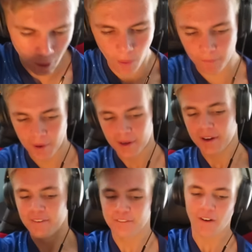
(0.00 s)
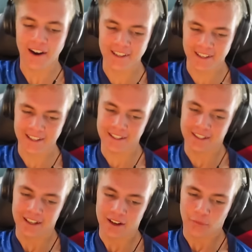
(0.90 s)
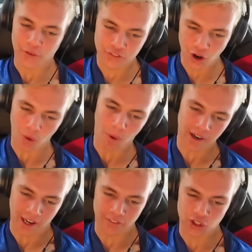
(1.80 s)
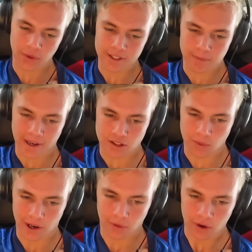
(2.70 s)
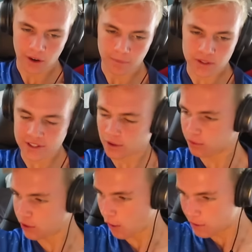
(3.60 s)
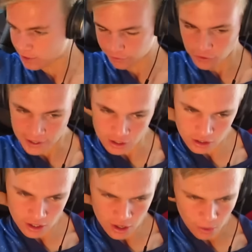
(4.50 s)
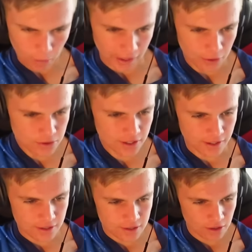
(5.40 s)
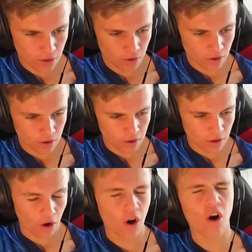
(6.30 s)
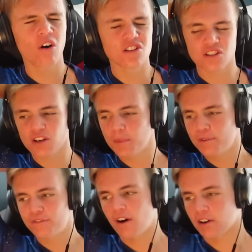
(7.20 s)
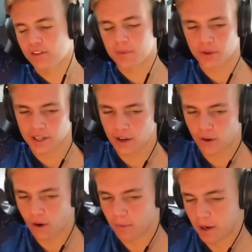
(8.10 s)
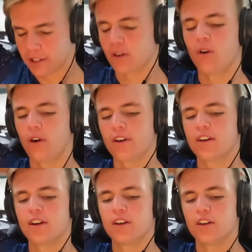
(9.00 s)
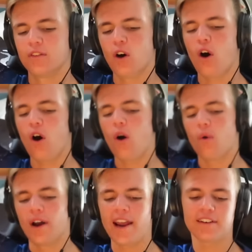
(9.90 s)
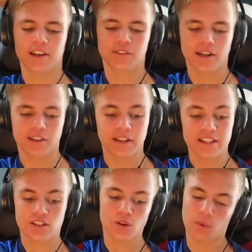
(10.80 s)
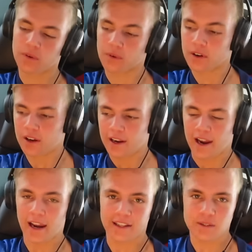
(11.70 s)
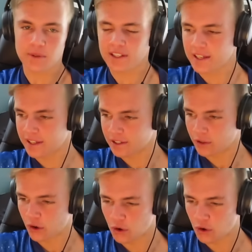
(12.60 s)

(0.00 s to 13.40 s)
on. Finally, we've got one out of New Year's Pack as well. Brazil, no, it's French. Wait, who's this? Oh, it's gonna be front Ribery, oh my God. No, 89 rated, it's still, at least we didn't get, who